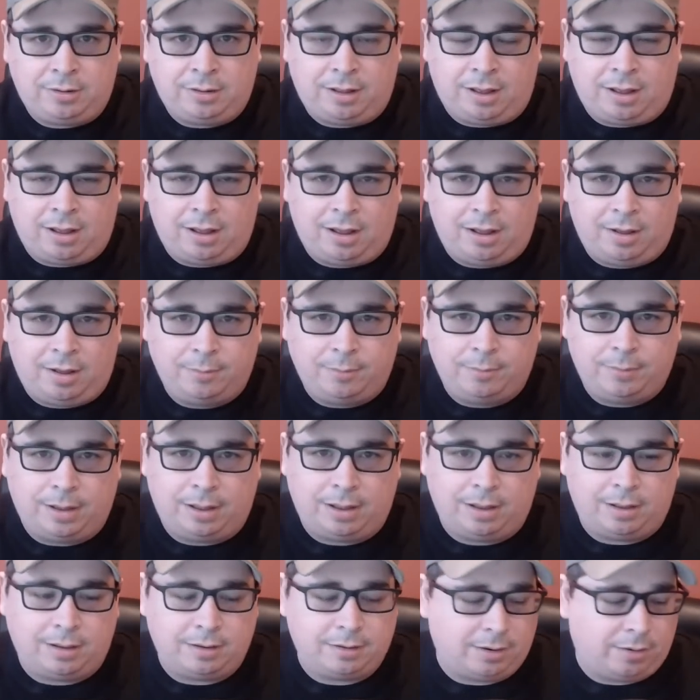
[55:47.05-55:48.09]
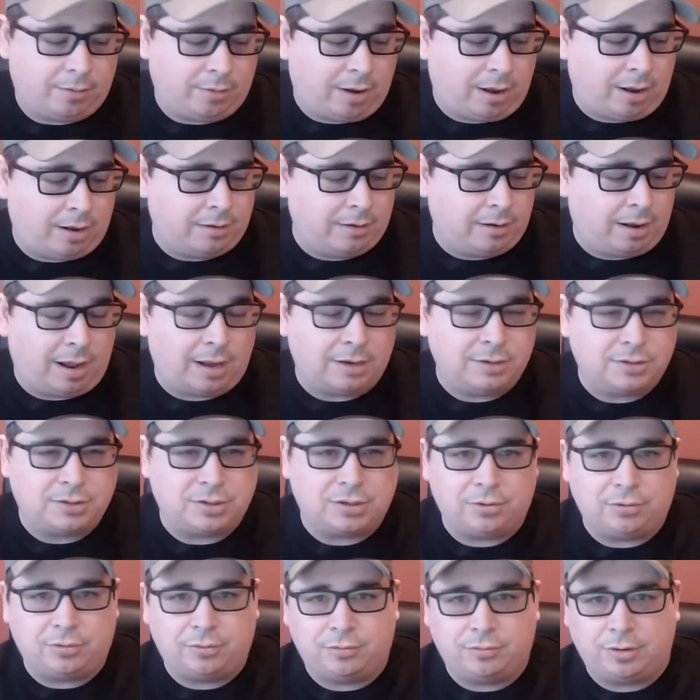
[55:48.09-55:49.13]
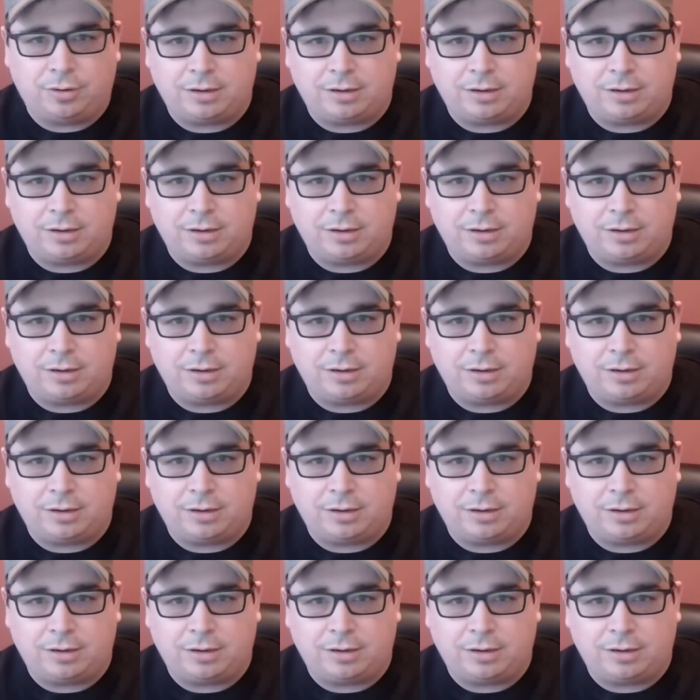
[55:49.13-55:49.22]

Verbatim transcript: um, uh, you know, on onto